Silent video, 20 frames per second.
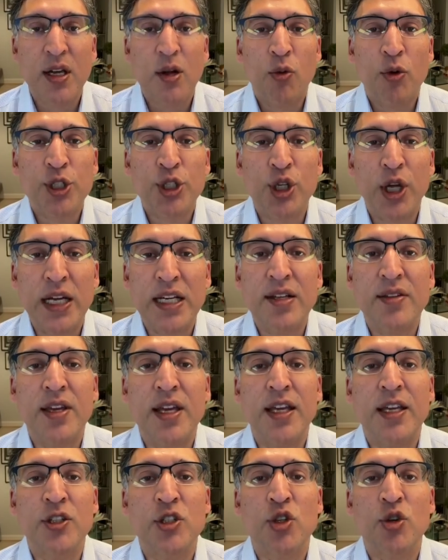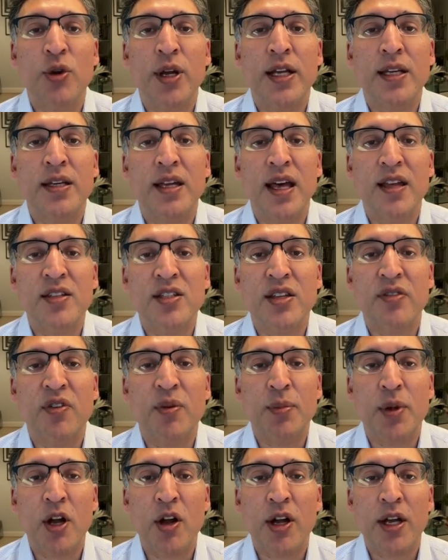which led to the injury and deaths of
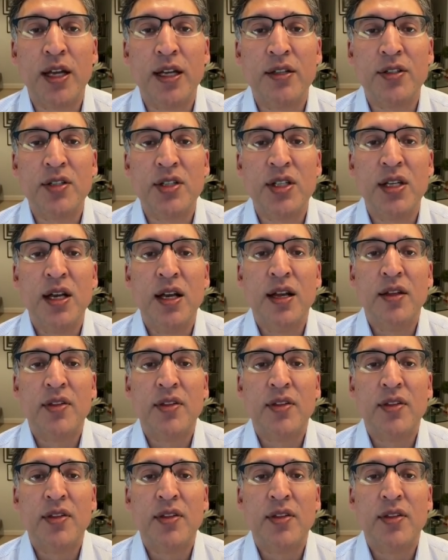Americans.